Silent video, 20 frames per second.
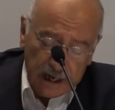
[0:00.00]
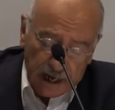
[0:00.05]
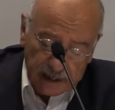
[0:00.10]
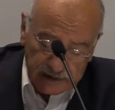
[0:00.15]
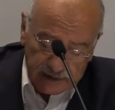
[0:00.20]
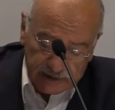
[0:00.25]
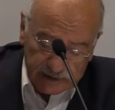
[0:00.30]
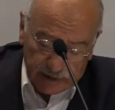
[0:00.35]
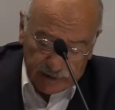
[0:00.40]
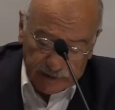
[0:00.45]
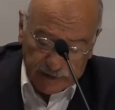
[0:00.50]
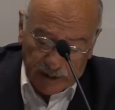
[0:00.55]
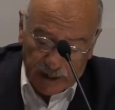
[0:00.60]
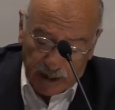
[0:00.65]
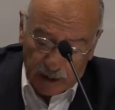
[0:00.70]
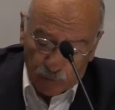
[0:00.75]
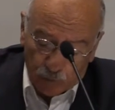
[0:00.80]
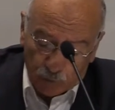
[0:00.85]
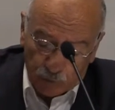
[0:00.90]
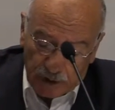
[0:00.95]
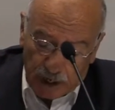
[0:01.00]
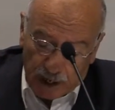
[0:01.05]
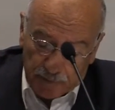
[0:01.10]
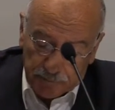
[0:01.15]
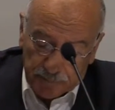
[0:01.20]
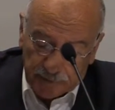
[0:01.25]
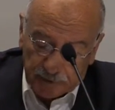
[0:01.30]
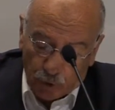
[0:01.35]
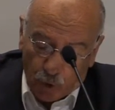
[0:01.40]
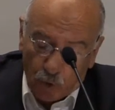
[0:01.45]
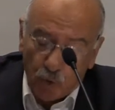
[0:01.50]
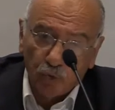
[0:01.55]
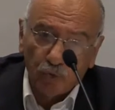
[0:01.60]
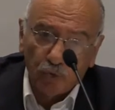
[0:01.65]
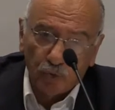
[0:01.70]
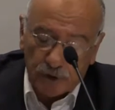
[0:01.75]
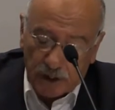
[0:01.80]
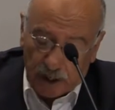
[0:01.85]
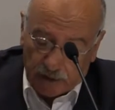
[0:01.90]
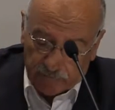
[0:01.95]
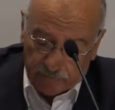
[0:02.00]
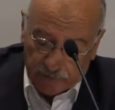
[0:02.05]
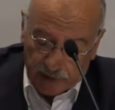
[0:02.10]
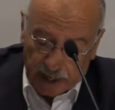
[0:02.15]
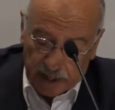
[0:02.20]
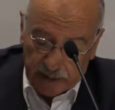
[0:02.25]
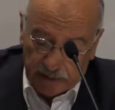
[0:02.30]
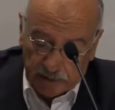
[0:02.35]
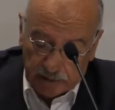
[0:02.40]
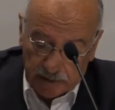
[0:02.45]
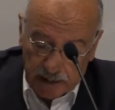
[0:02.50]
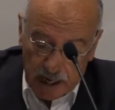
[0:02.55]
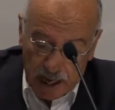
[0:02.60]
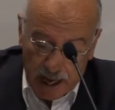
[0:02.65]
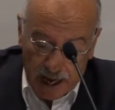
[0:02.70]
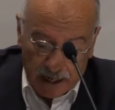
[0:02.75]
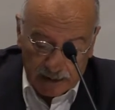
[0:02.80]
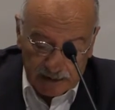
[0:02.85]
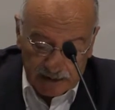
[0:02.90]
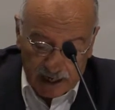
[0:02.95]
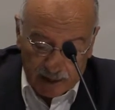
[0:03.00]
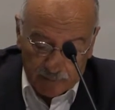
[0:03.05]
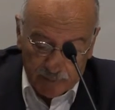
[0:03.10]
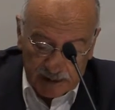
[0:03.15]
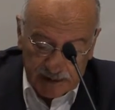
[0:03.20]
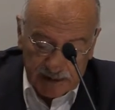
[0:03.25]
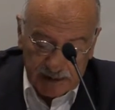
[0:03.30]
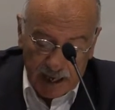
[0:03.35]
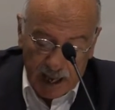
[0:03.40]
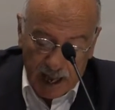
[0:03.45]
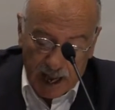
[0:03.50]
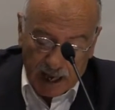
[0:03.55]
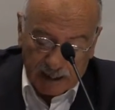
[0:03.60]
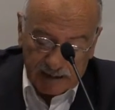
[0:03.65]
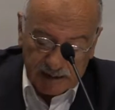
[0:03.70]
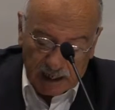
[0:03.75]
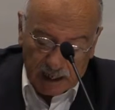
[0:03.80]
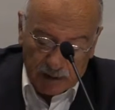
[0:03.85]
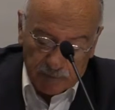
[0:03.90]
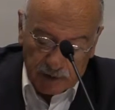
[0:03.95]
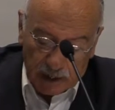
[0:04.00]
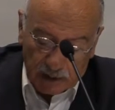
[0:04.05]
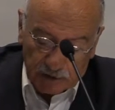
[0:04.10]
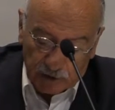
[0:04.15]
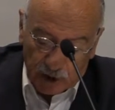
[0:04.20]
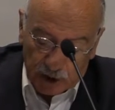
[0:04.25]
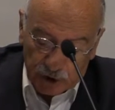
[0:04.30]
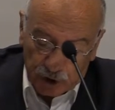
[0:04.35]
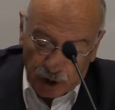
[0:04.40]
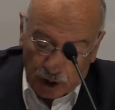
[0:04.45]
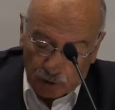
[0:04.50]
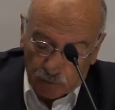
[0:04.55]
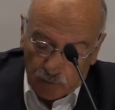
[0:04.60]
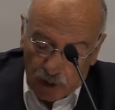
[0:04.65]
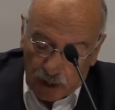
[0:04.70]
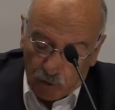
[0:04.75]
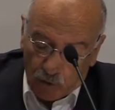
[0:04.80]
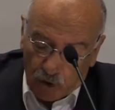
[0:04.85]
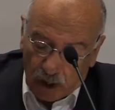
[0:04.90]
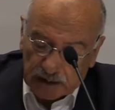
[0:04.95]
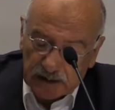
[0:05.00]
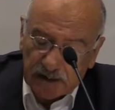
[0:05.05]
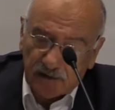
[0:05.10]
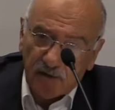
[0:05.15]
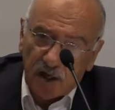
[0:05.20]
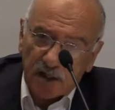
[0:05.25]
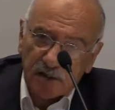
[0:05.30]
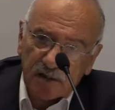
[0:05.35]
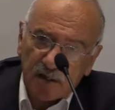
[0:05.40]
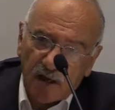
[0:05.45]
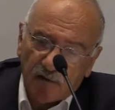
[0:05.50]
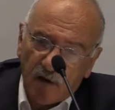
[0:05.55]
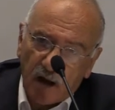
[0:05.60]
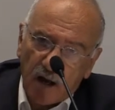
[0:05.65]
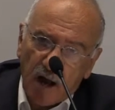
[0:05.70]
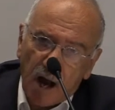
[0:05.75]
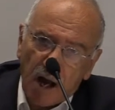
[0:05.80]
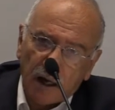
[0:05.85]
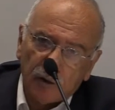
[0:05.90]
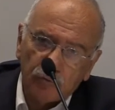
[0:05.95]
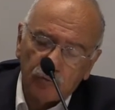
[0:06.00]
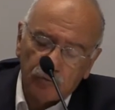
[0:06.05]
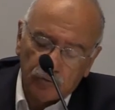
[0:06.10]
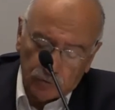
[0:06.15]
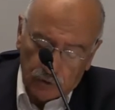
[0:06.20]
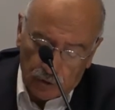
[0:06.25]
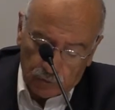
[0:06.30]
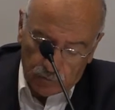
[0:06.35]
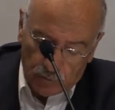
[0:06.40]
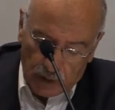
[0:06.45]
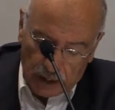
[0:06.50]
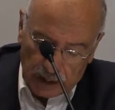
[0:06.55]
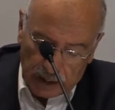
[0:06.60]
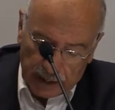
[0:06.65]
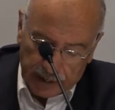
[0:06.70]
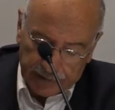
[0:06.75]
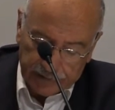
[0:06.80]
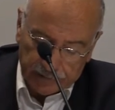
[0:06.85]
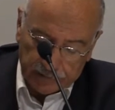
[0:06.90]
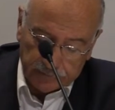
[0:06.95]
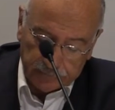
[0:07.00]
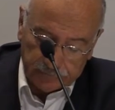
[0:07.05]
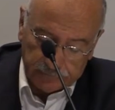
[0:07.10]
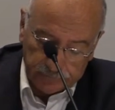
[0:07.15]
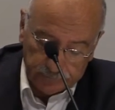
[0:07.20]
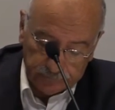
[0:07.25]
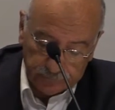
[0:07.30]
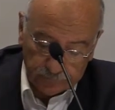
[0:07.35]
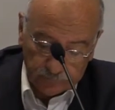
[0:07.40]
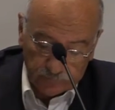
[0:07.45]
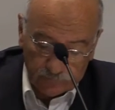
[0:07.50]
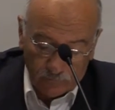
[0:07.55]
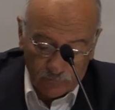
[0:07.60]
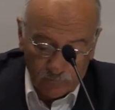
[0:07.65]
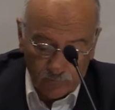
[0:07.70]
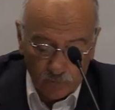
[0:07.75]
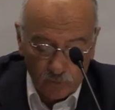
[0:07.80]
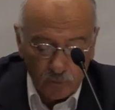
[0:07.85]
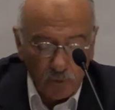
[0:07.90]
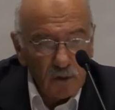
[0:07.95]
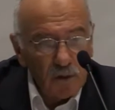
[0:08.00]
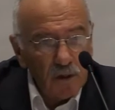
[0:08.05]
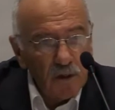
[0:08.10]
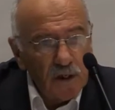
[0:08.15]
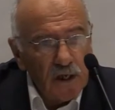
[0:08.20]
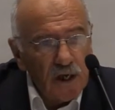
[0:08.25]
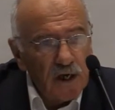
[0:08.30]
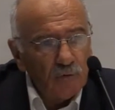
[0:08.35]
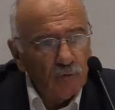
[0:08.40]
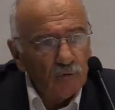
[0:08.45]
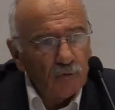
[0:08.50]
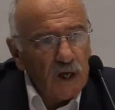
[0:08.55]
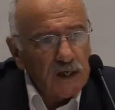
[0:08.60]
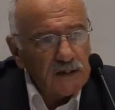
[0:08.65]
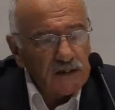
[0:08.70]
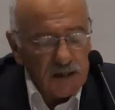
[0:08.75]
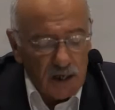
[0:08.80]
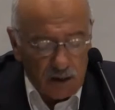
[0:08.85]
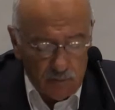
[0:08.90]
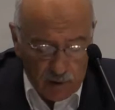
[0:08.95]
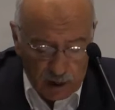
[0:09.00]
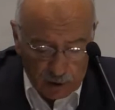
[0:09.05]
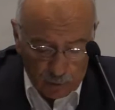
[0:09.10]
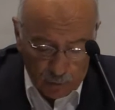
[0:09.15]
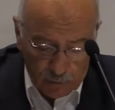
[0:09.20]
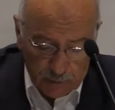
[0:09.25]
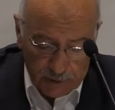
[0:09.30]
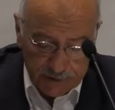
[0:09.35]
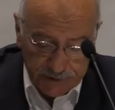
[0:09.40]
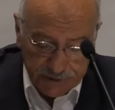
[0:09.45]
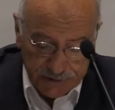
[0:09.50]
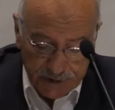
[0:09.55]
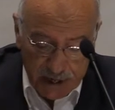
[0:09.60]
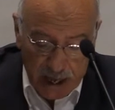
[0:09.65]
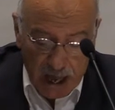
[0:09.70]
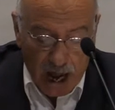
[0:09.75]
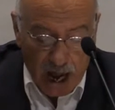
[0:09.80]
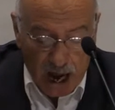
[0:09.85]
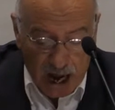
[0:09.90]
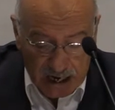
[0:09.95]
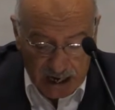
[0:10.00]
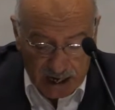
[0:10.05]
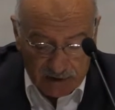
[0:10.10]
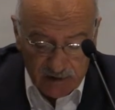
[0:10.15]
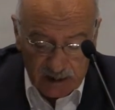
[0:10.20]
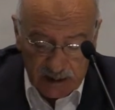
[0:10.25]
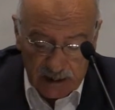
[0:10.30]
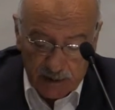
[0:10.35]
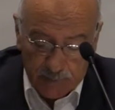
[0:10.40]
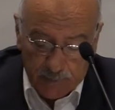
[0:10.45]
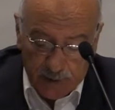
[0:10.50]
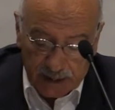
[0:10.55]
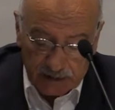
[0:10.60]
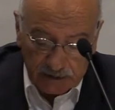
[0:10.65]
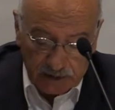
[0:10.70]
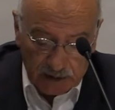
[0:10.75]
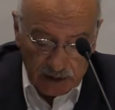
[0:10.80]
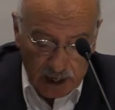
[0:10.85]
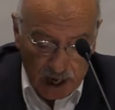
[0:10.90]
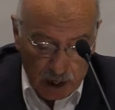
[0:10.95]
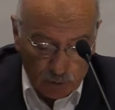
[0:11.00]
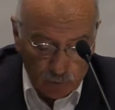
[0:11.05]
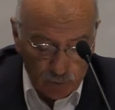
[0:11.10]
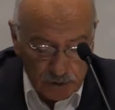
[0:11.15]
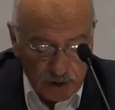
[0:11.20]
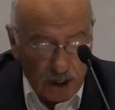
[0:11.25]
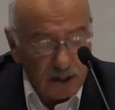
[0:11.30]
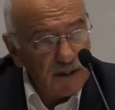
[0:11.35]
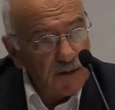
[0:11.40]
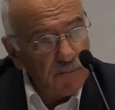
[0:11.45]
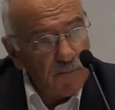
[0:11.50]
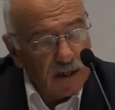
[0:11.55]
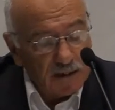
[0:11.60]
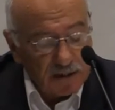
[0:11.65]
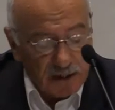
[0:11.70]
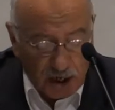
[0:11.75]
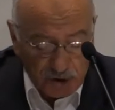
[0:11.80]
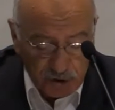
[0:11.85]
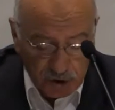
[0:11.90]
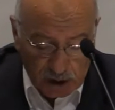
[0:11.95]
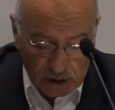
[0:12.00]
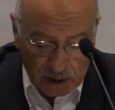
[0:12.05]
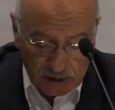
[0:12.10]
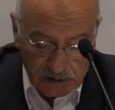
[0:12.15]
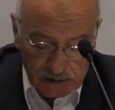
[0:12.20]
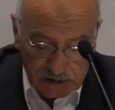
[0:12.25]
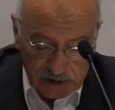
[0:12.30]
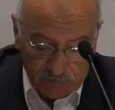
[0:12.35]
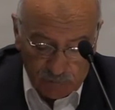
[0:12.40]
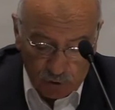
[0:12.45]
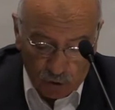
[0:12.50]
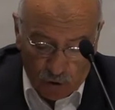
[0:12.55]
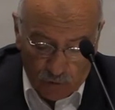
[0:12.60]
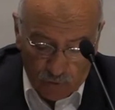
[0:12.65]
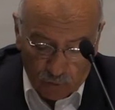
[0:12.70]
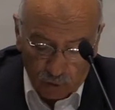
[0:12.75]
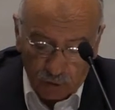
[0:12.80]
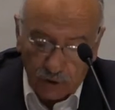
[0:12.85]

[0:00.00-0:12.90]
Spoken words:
the family traditions passed on from generation to generation are data that affect the sturdiness of identity, especially for communities that have existed for thousands of years.